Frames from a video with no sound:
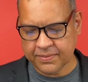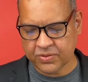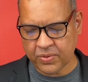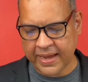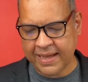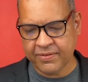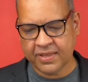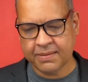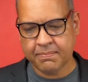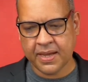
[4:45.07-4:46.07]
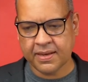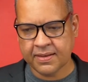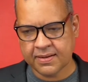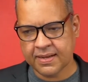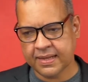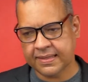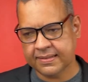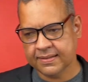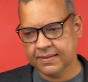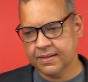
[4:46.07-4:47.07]
So I have it in mind that
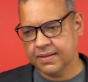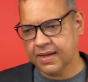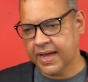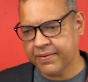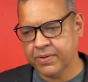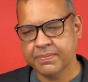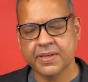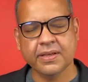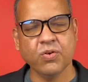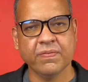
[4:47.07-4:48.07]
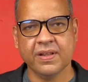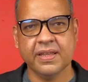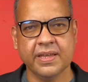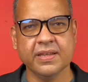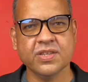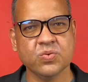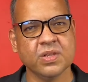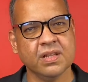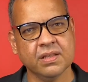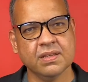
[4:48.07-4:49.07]
I will be overlaying this with
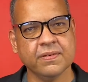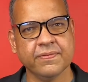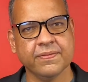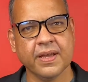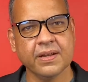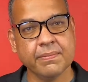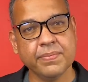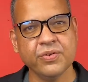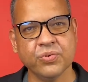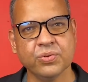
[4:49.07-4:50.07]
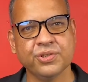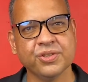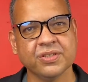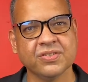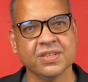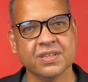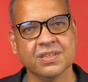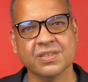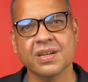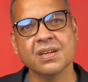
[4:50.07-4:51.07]
a lot of kind of B-roll shots here.
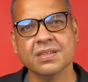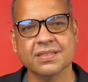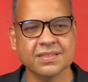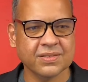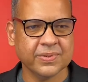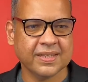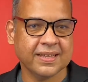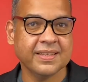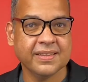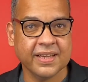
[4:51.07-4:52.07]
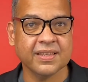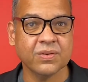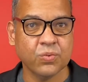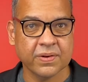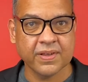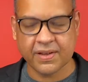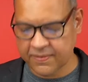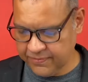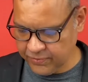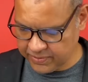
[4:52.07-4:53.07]
So I'm not concerned with that. I need to get in one kind of
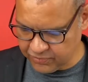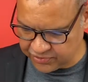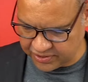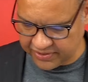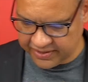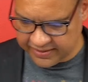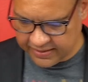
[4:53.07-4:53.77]
fluid motion, right?